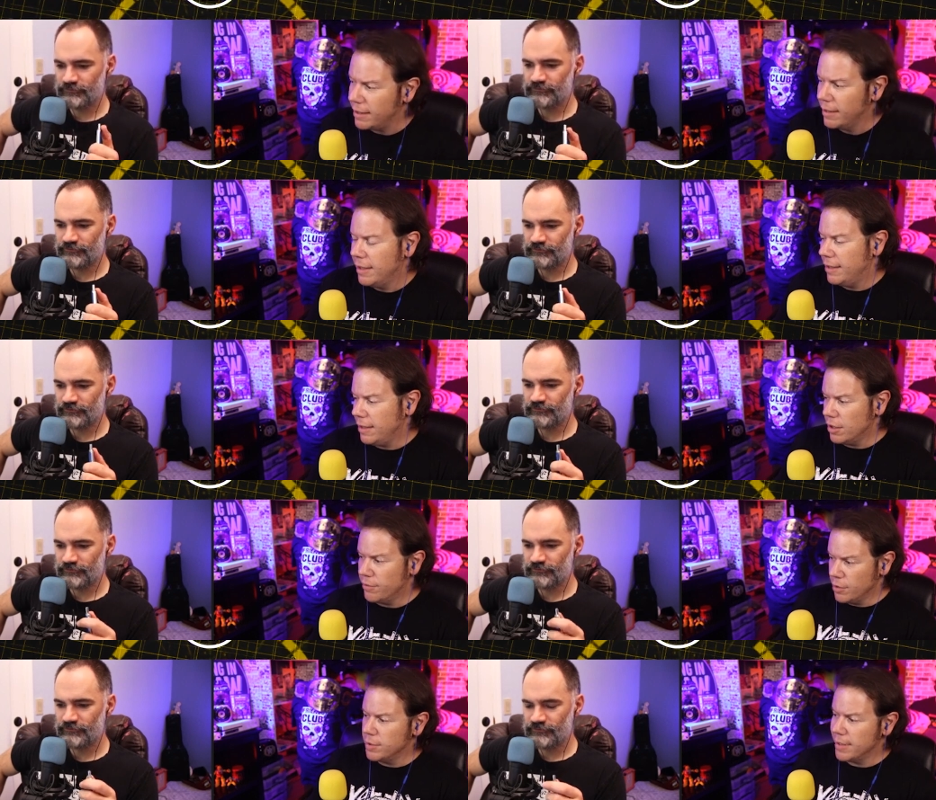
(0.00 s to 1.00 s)
Speaker 1: it. The
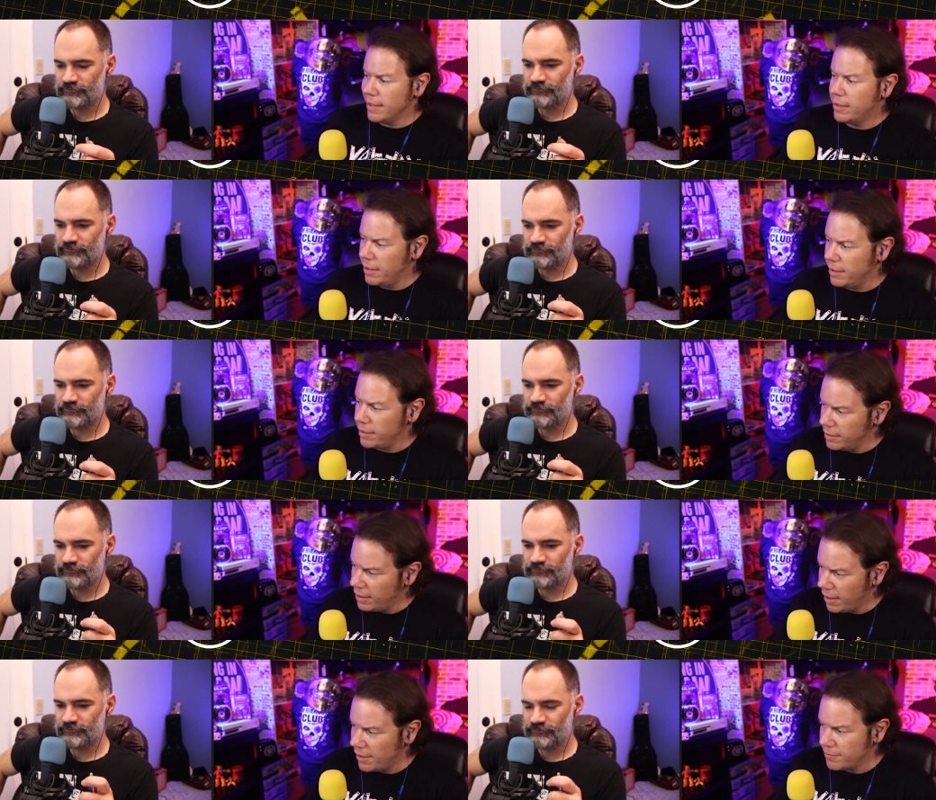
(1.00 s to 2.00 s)
interview is then cut
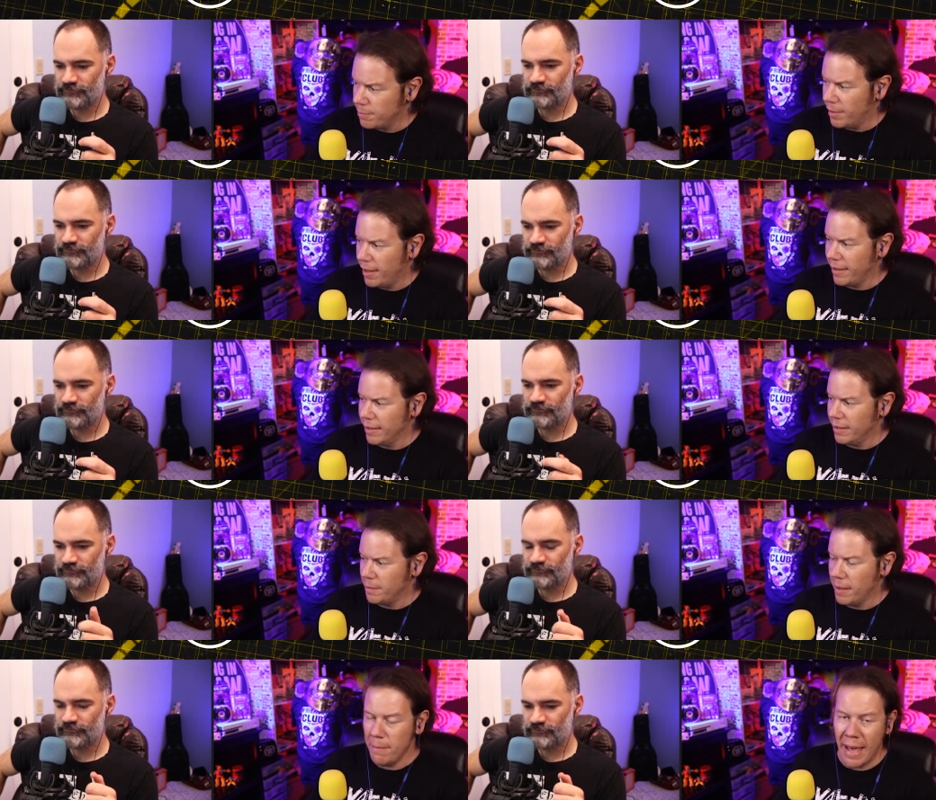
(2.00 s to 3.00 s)
off by uh,
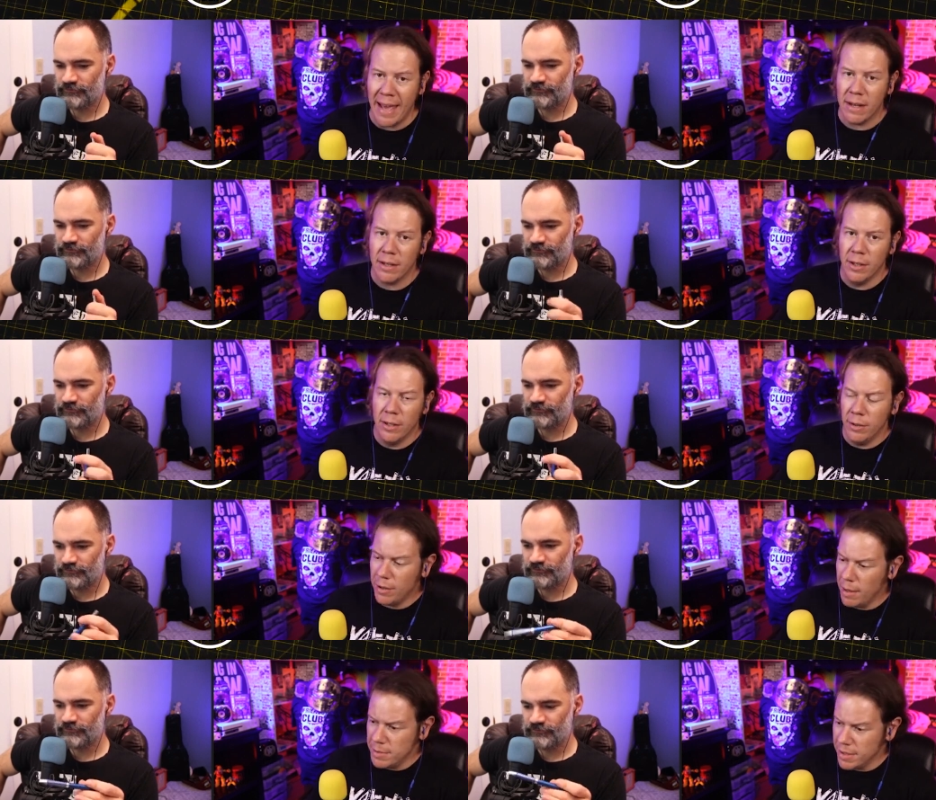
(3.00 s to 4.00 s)
by Matt, who
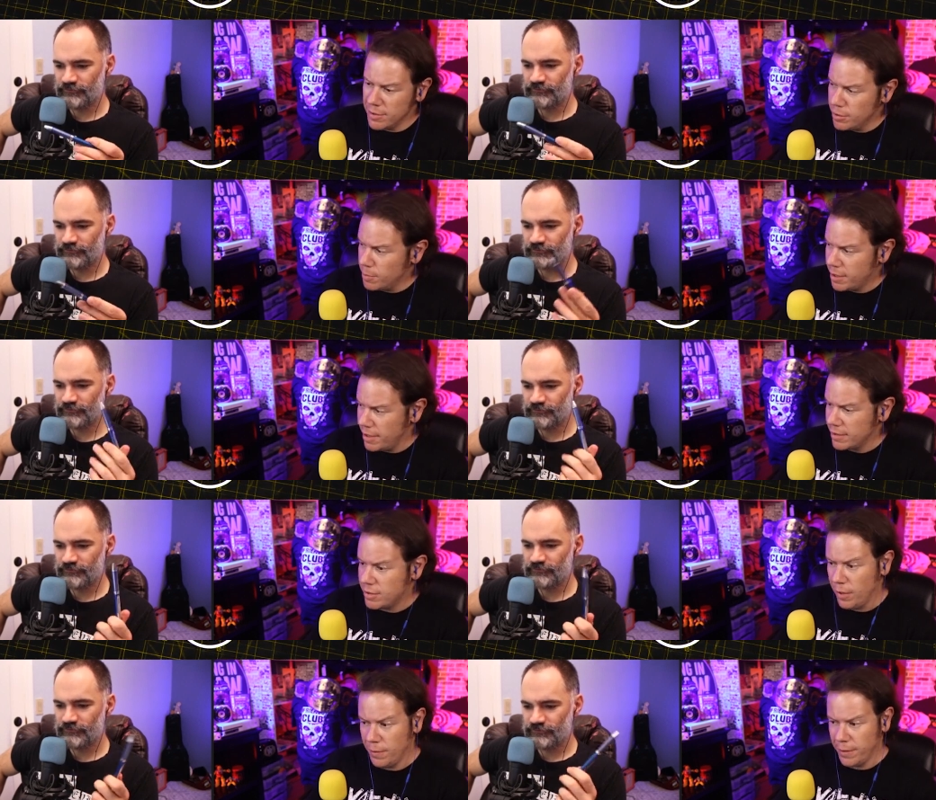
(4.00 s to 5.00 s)
comes in and super
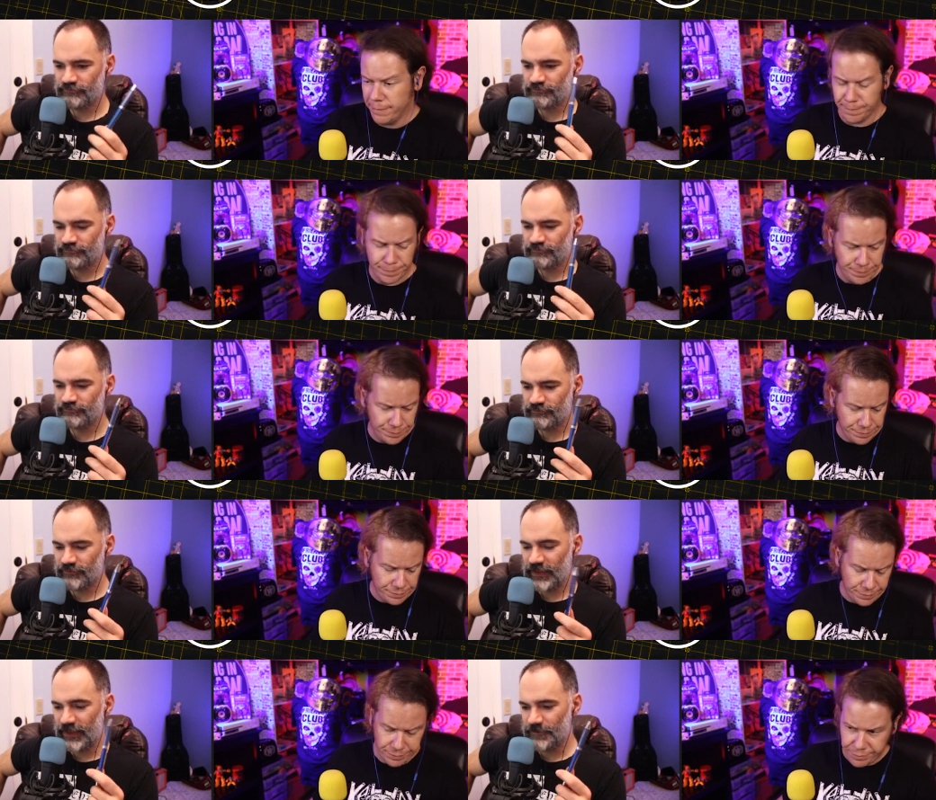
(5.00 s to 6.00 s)
kicks Tony.
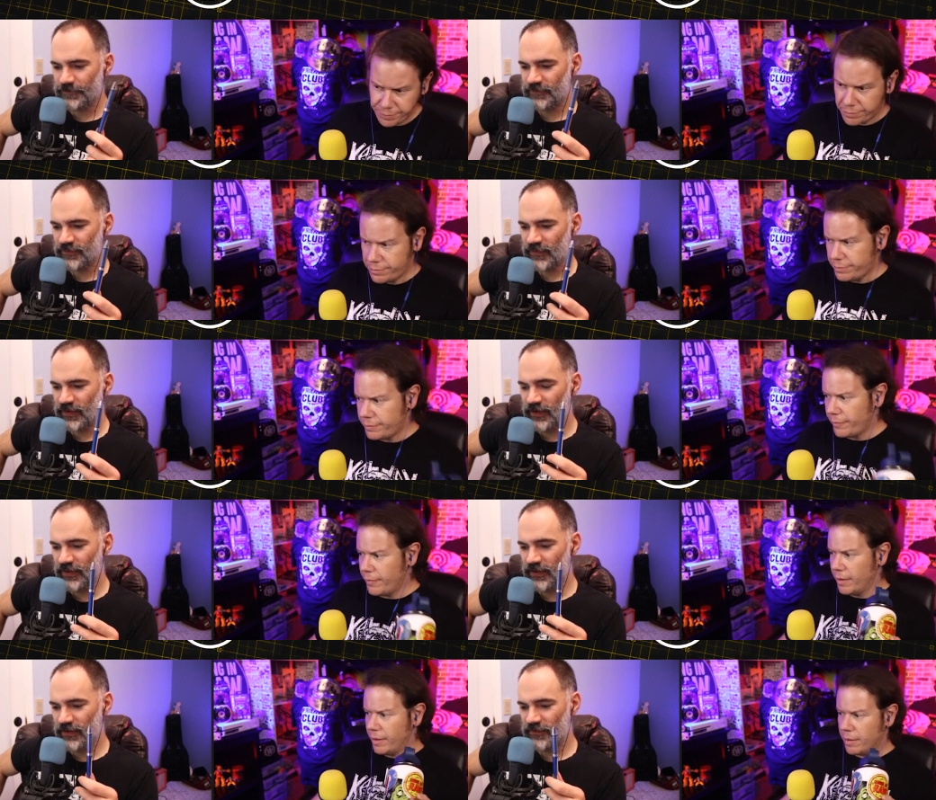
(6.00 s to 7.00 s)
Speaker 2: Yeah,
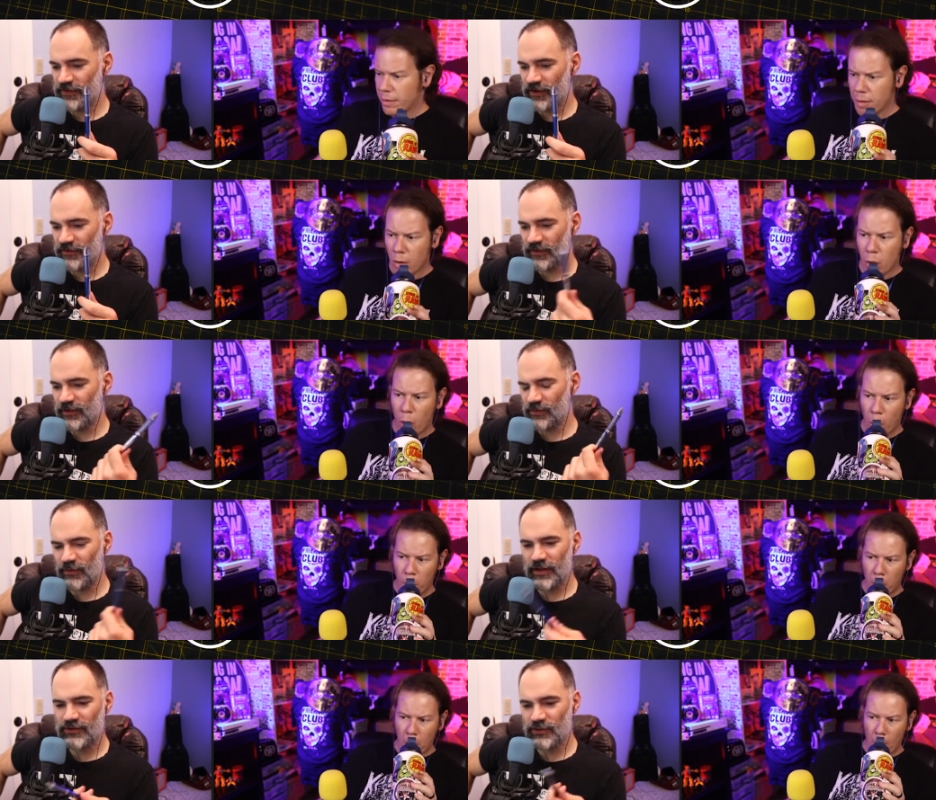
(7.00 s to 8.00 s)
and then FTR is like,
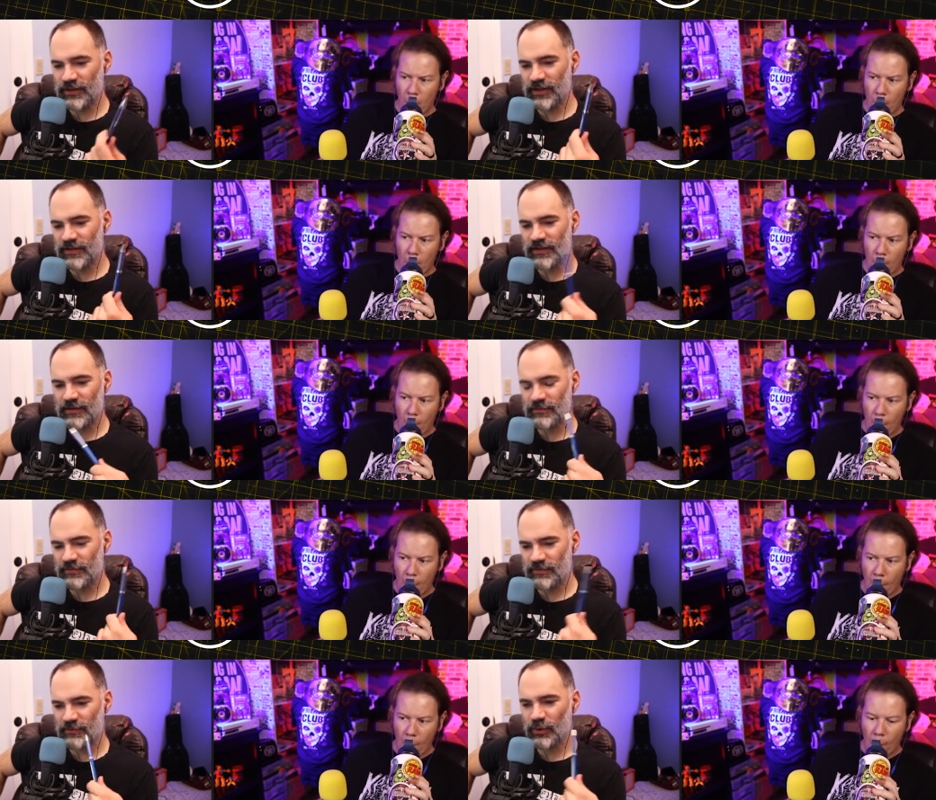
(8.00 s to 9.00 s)
"Why'd you kick
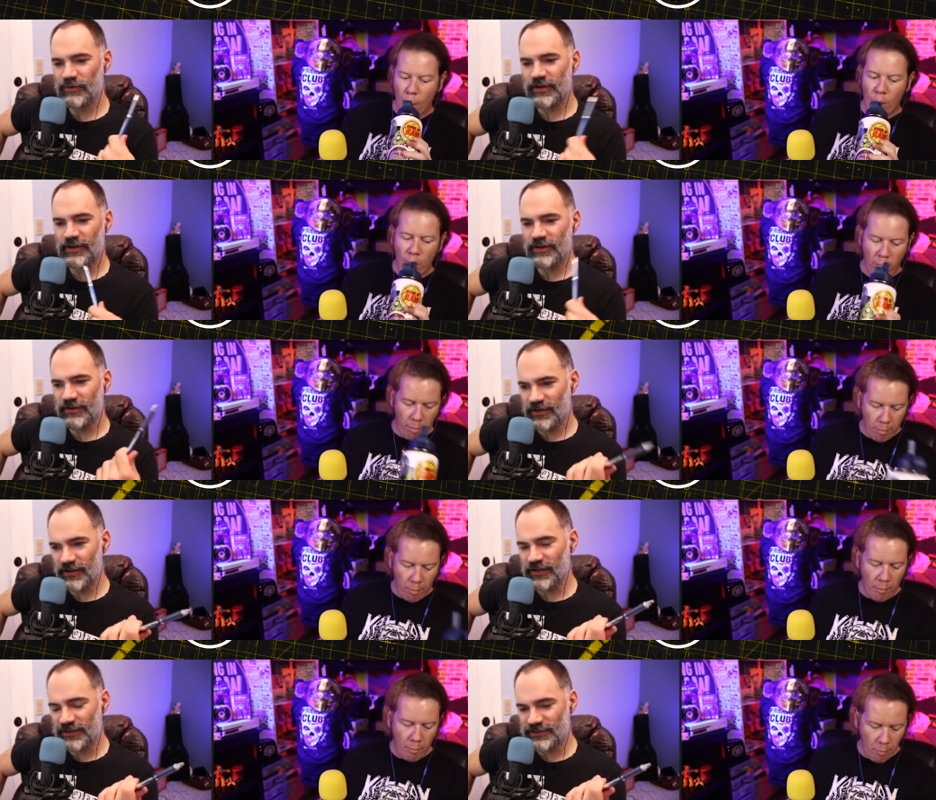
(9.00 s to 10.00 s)
him? We're right here.
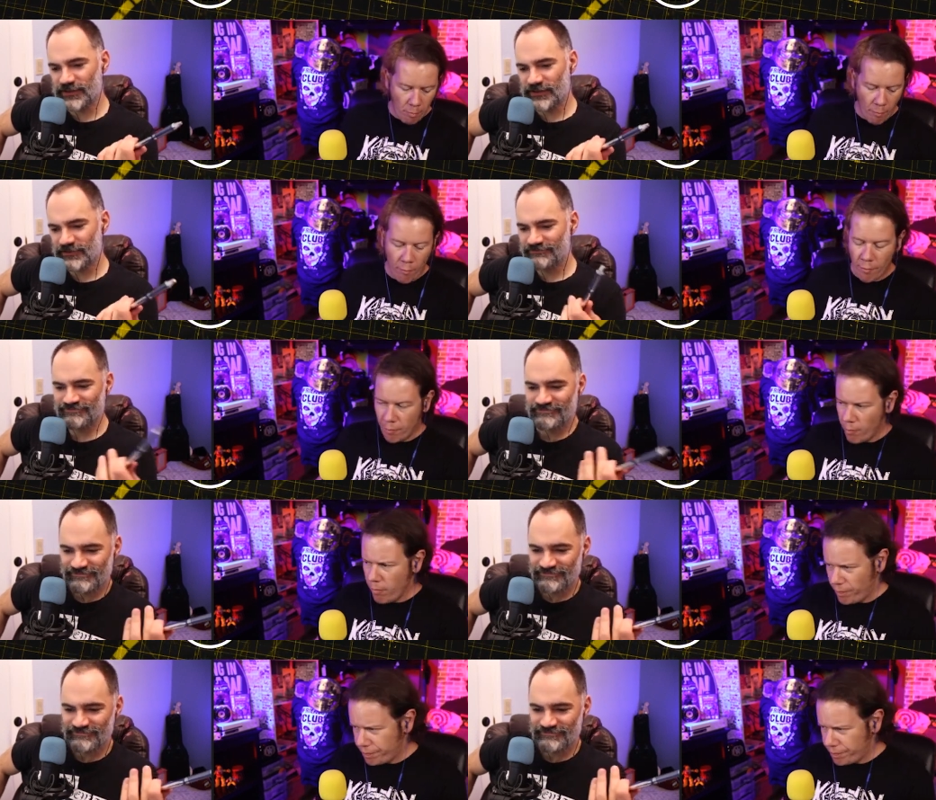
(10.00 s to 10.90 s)
Kick us." Mm-hmm.